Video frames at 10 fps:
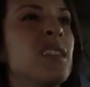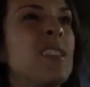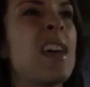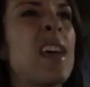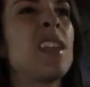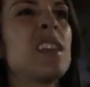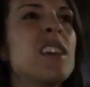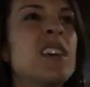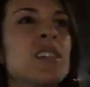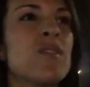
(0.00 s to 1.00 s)
than
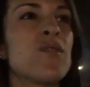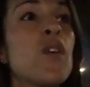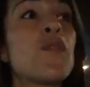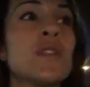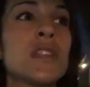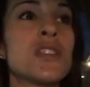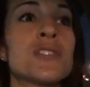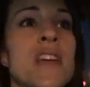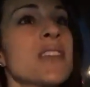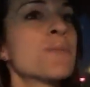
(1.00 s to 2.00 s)
fulfilling your
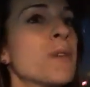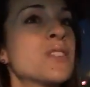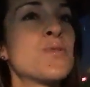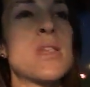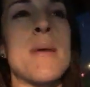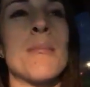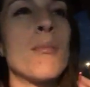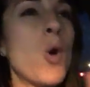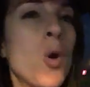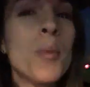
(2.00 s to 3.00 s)
taste buds for that
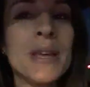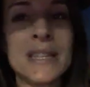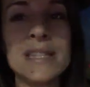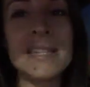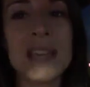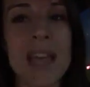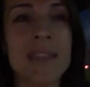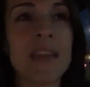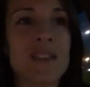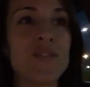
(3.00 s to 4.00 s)
moment
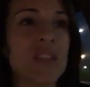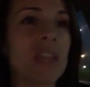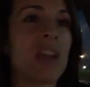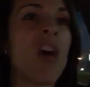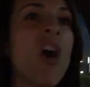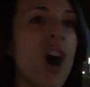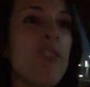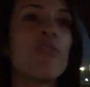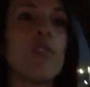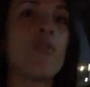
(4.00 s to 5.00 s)
and then feeling
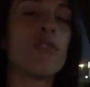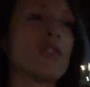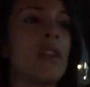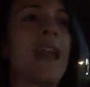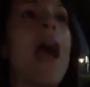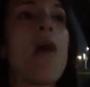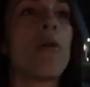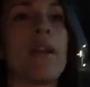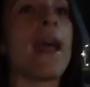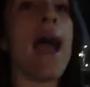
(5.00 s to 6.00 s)
awful for an
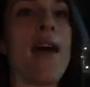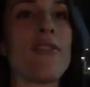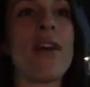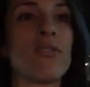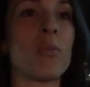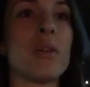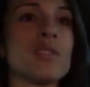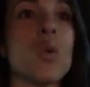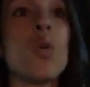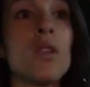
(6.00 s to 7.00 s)
hour and a half
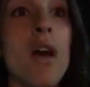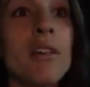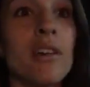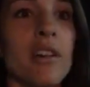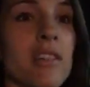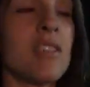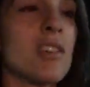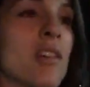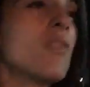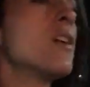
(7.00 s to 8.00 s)
afterwards or longer. You
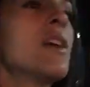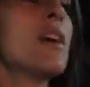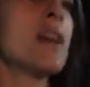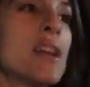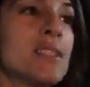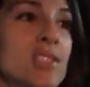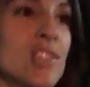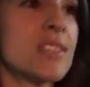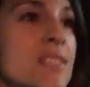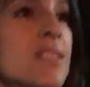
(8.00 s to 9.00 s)
know, it's
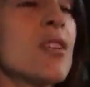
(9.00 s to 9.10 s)
just